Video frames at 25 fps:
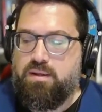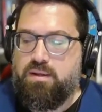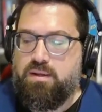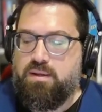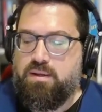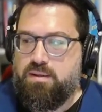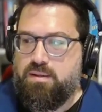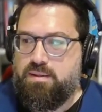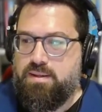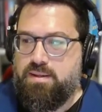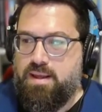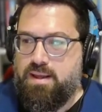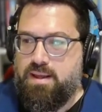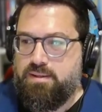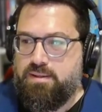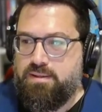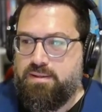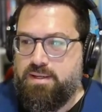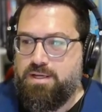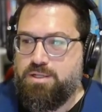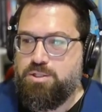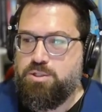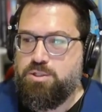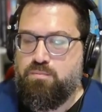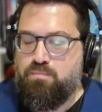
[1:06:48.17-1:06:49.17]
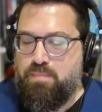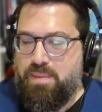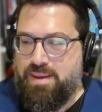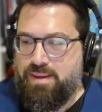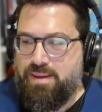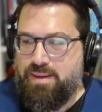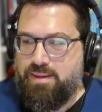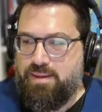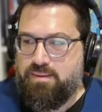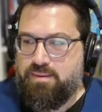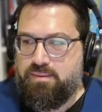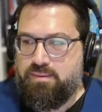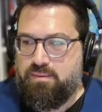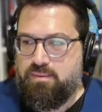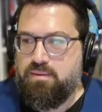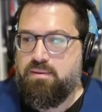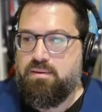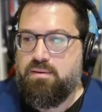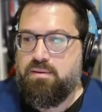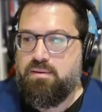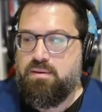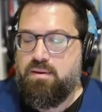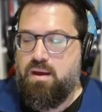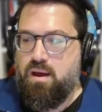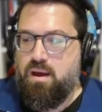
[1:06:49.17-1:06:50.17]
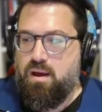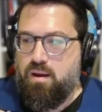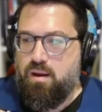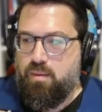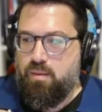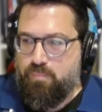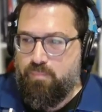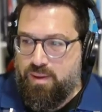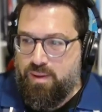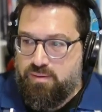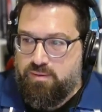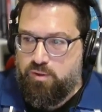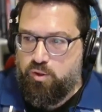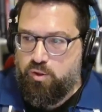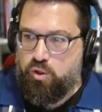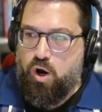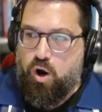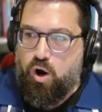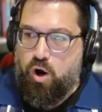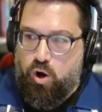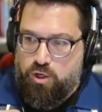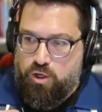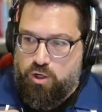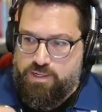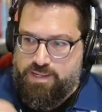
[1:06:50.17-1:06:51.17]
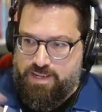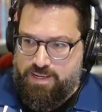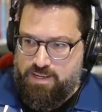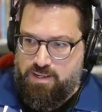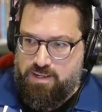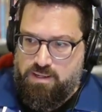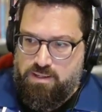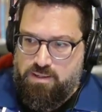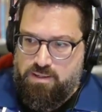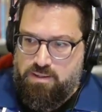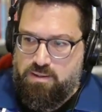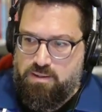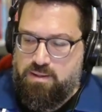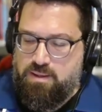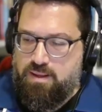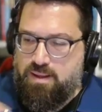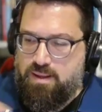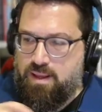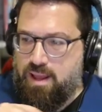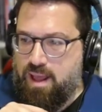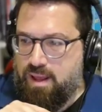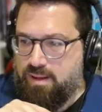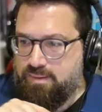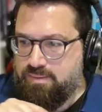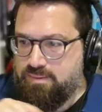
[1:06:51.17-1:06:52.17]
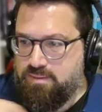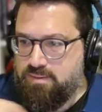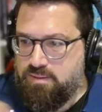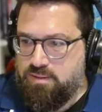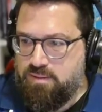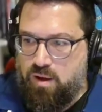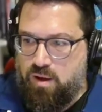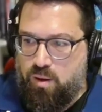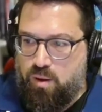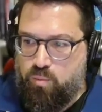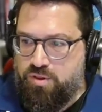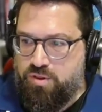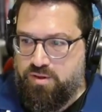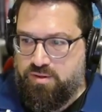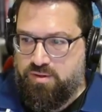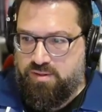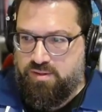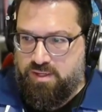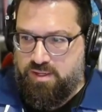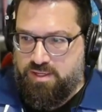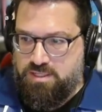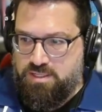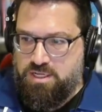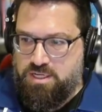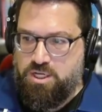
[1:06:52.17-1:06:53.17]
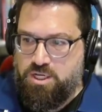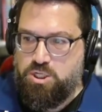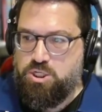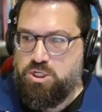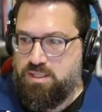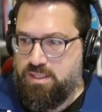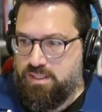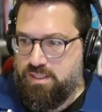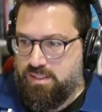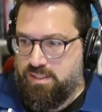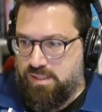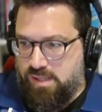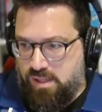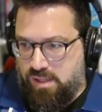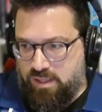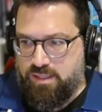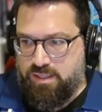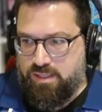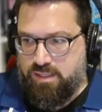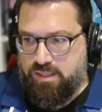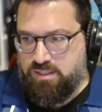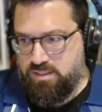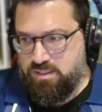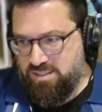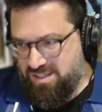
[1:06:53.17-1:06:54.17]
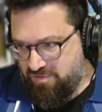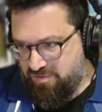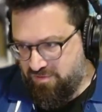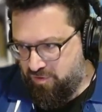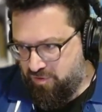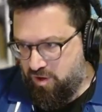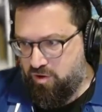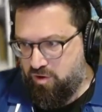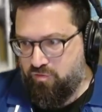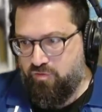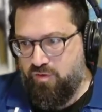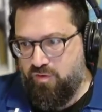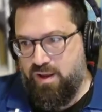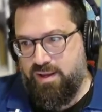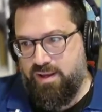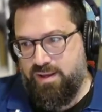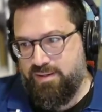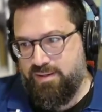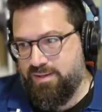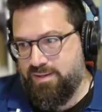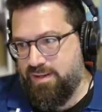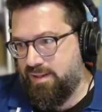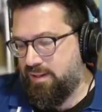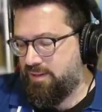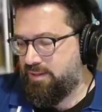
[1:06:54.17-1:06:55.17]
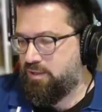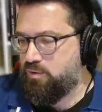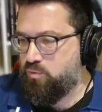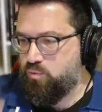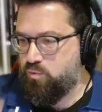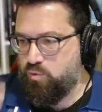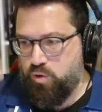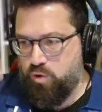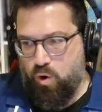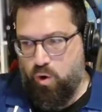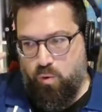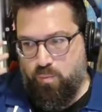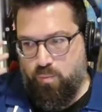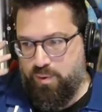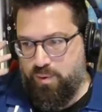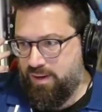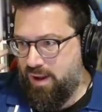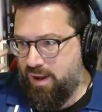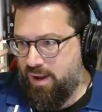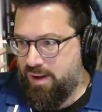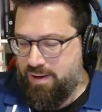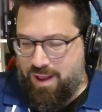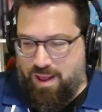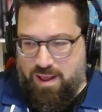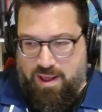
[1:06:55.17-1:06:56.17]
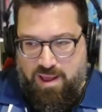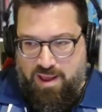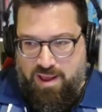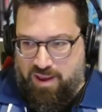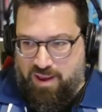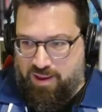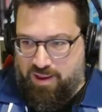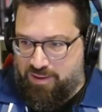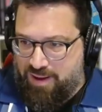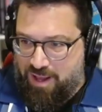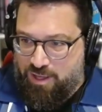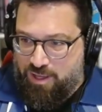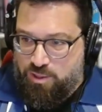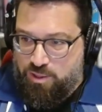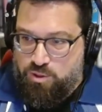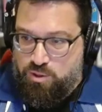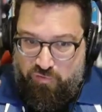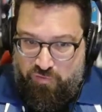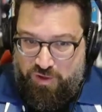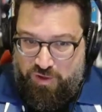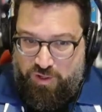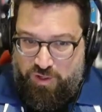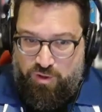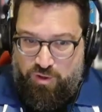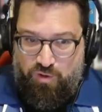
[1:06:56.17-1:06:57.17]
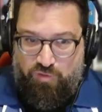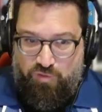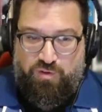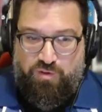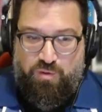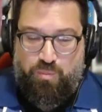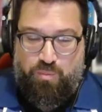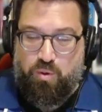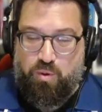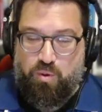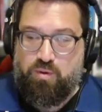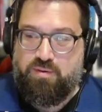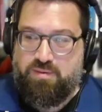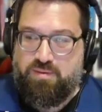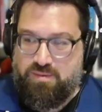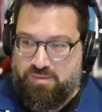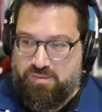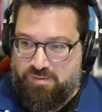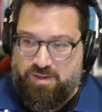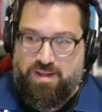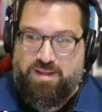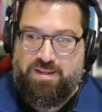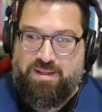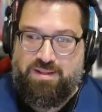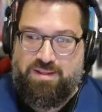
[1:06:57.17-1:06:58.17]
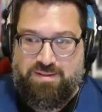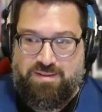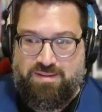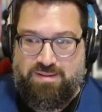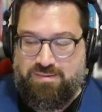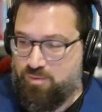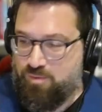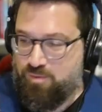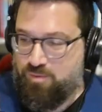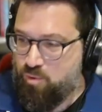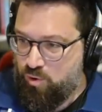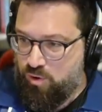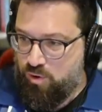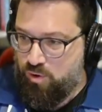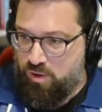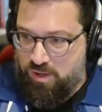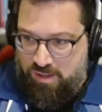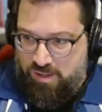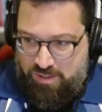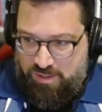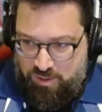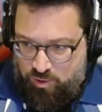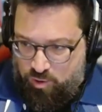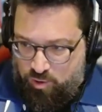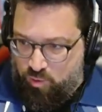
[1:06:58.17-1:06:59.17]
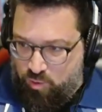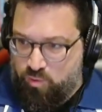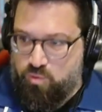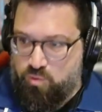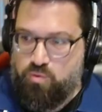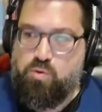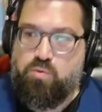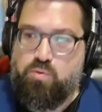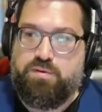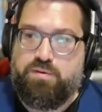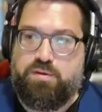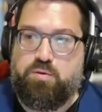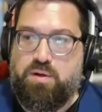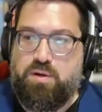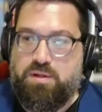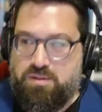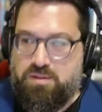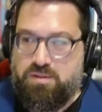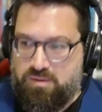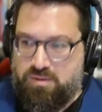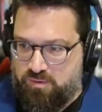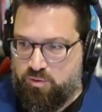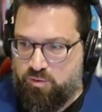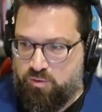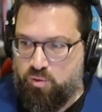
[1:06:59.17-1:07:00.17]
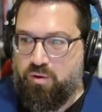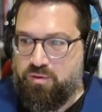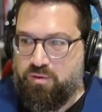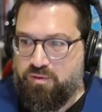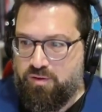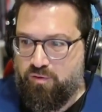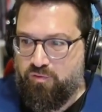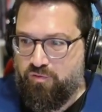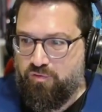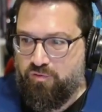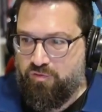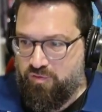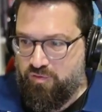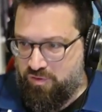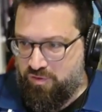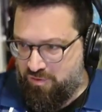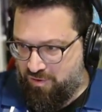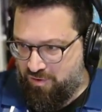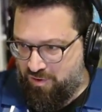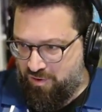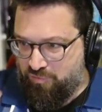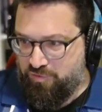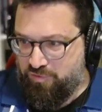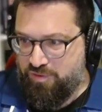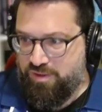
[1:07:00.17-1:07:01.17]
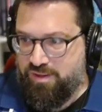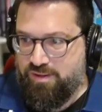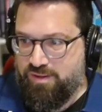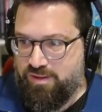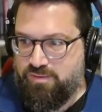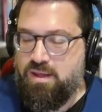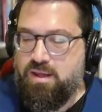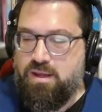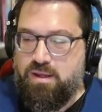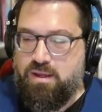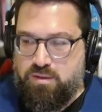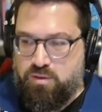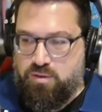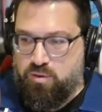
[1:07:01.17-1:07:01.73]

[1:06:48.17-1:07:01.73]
that the agent makes based on our data has to come with a citation and a link to verify. And that link would open an actual video of the person saying this, or go straight to the source of this. So you